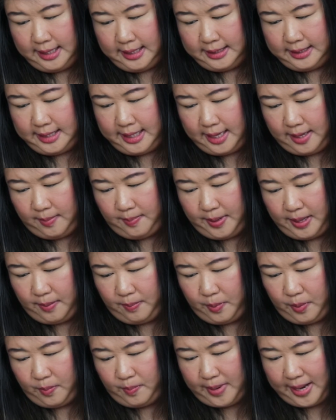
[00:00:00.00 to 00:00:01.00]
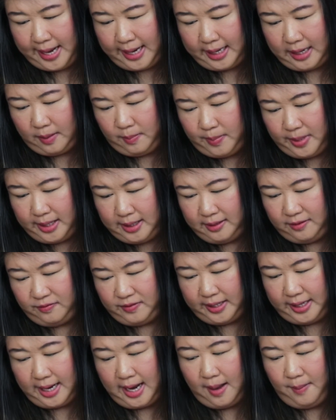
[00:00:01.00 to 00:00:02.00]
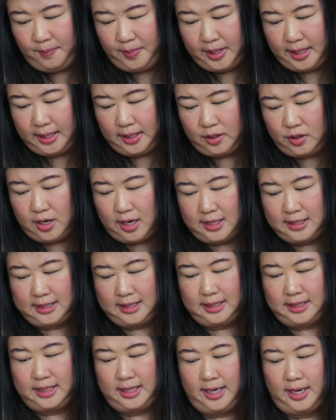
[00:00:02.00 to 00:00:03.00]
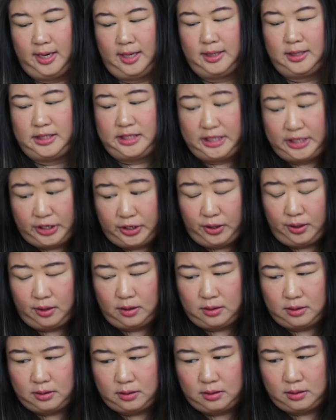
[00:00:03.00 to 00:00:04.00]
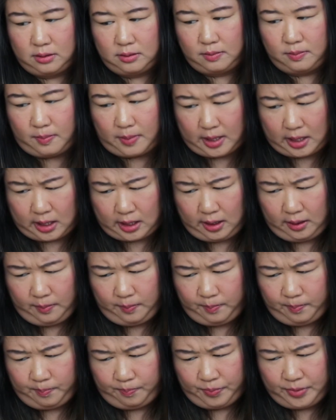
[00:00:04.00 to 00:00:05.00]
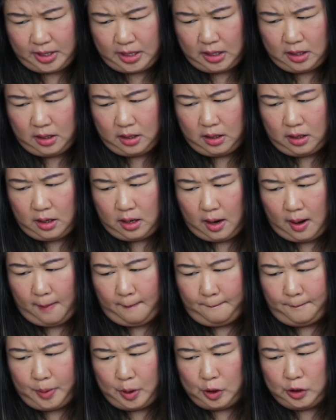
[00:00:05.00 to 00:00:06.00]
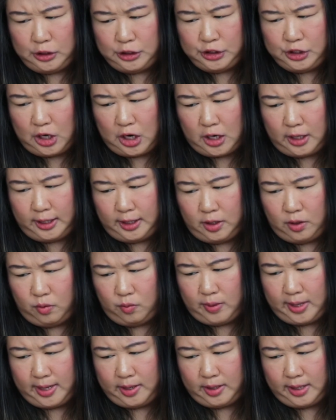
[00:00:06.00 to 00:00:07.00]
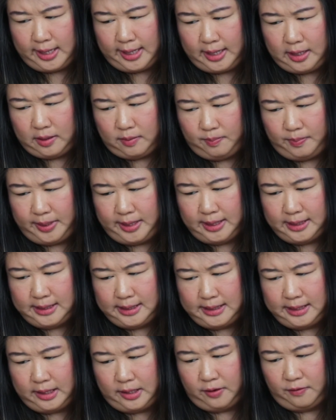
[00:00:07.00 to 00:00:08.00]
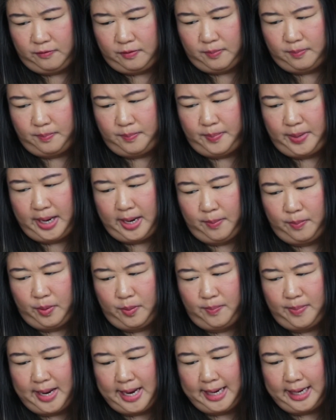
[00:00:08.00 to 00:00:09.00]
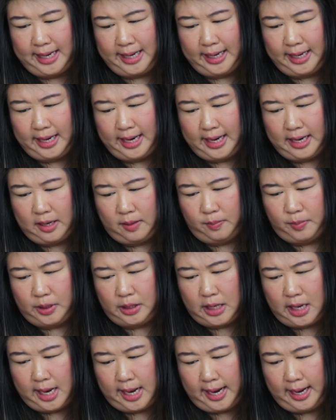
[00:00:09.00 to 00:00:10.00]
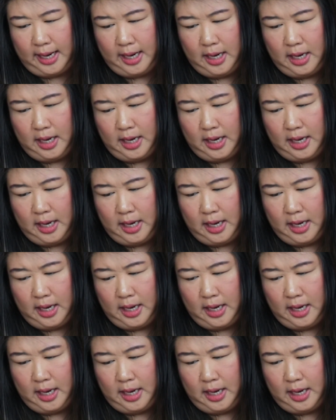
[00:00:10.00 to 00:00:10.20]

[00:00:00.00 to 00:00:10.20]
Tear paper backing by lifting up and across the tear bar. Burnish on and around item. Peel sticker from paper backing and apply.